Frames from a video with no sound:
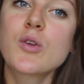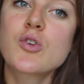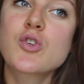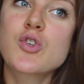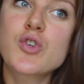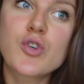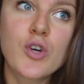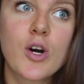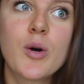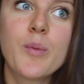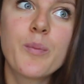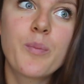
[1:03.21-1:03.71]

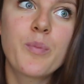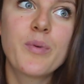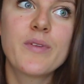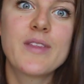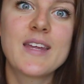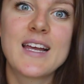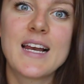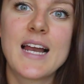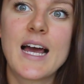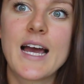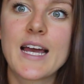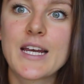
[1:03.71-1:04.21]
Trump and
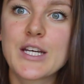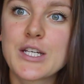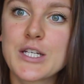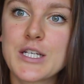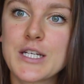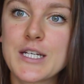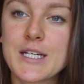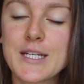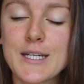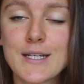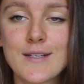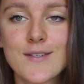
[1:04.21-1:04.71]
the
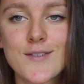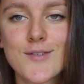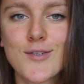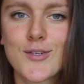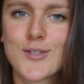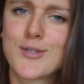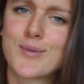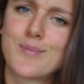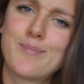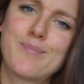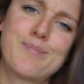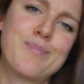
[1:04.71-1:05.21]
election in
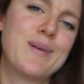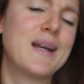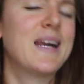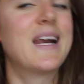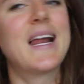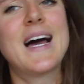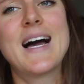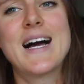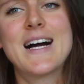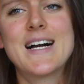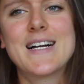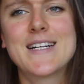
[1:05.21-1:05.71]
such a
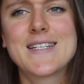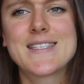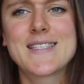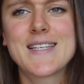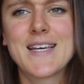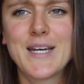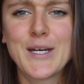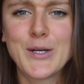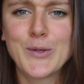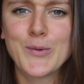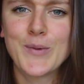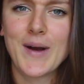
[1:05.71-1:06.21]

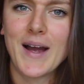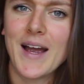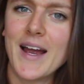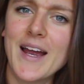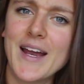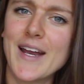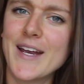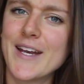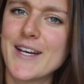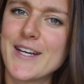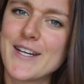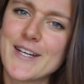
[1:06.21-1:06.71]
blasé
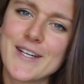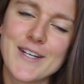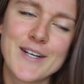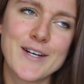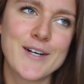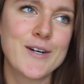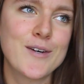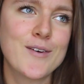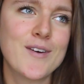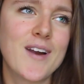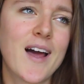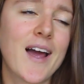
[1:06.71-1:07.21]
way, you
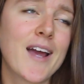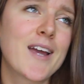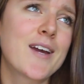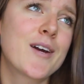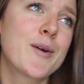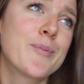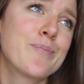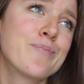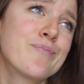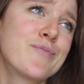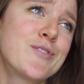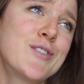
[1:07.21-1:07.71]
know, like,
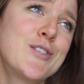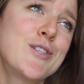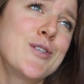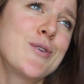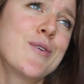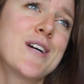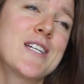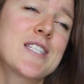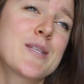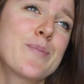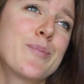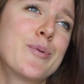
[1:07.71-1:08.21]

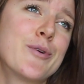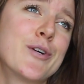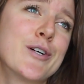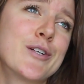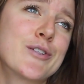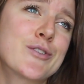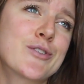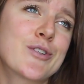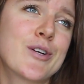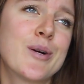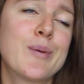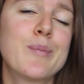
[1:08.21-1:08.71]
do I
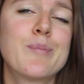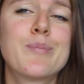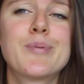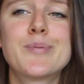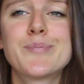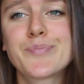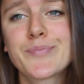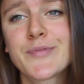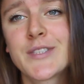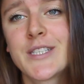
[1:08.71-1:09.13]
support Trump?